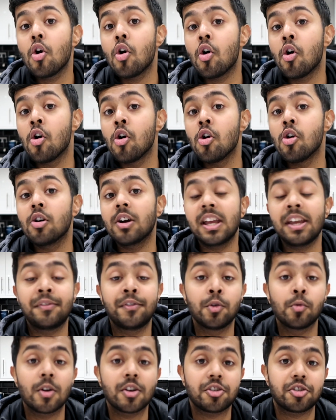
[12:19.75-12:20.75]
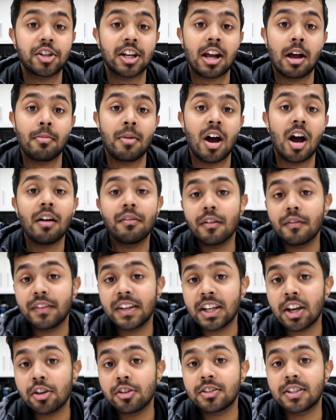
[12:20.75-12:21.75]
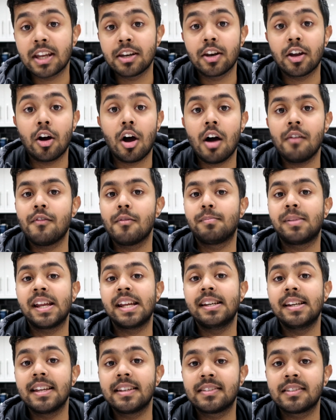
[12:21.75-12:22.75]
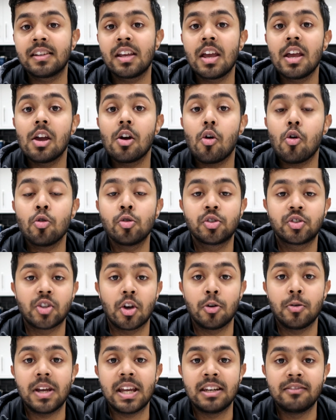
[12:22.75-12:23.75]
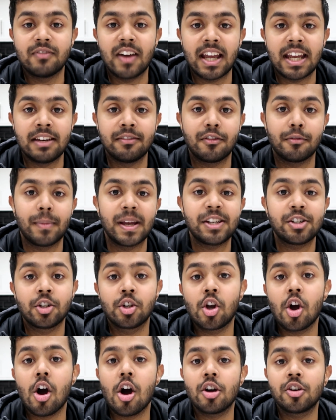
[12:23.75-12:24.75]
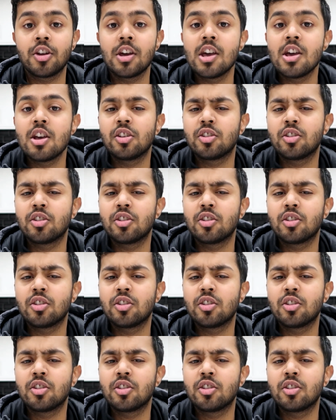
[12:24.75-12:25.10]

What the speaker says: or if you want to check out my other videos, then there are other playlists also in that information card.